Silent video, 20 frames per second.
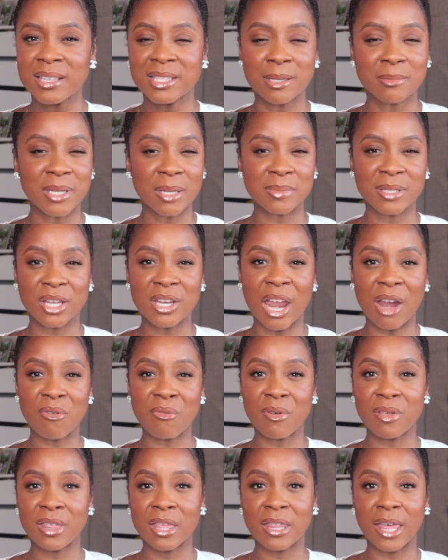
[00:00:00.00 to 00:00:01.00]
sometimes they're
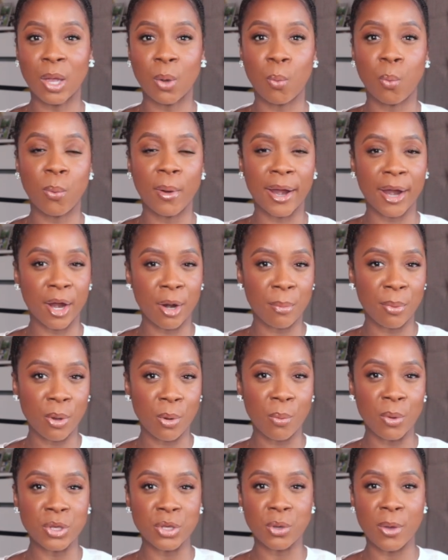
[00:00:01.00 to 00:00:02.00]
not really like
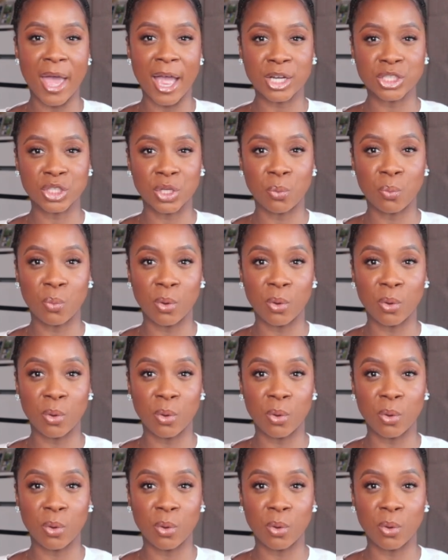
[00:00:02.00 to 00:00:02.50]
wearable when you actually